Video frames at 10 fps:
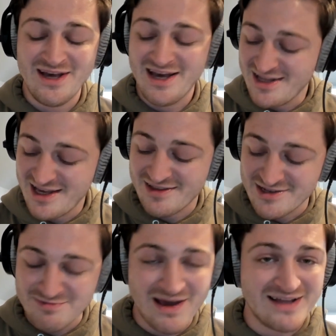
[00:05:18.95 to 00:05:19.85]
And yet
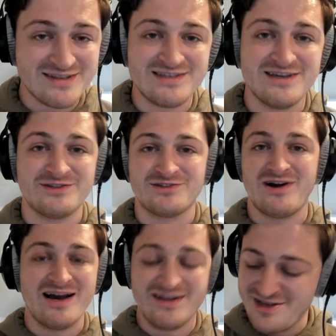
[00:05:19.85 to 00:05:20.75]
this man still
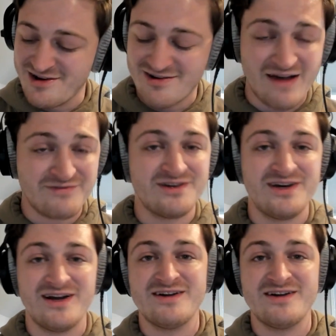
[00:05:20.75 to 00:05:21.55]
tried year after year.